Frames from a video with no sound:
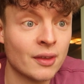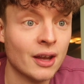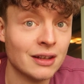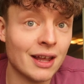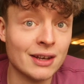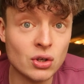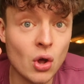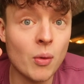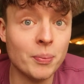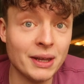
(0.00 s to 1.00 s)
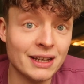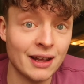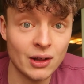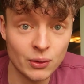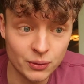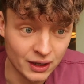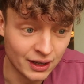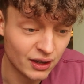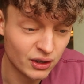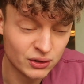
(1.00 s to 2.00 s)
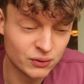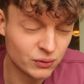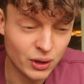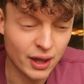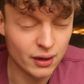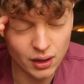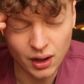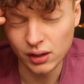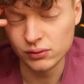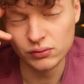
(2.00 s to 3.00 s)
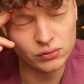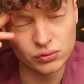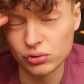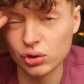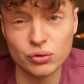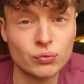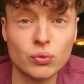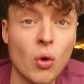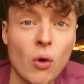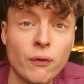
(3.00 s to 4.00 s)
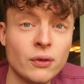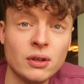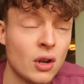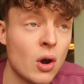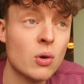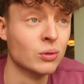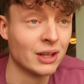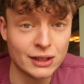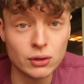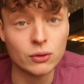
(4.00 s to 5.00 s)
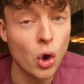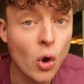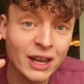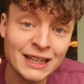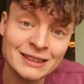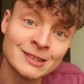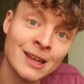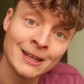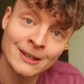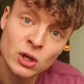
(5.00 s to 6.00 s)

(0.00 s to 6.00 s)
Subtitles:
and like not being healthy, and like I just raw, no, like cooking's, I